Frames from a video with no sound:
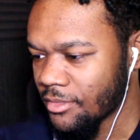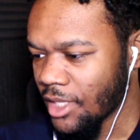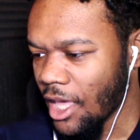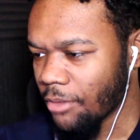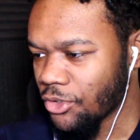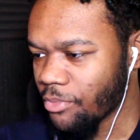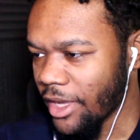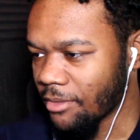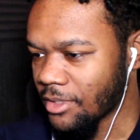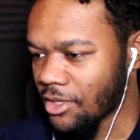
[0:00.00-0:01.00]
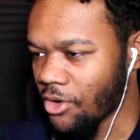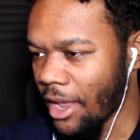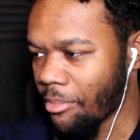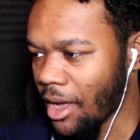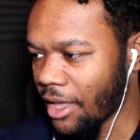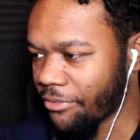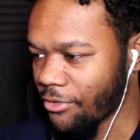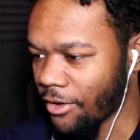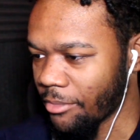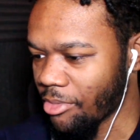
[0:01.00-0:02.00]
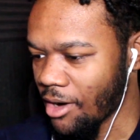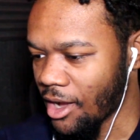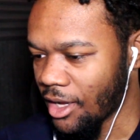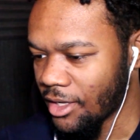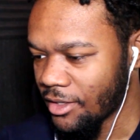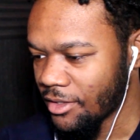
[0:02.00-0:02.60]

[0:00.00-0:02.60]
He helped you make him score that bucket for him, bruh.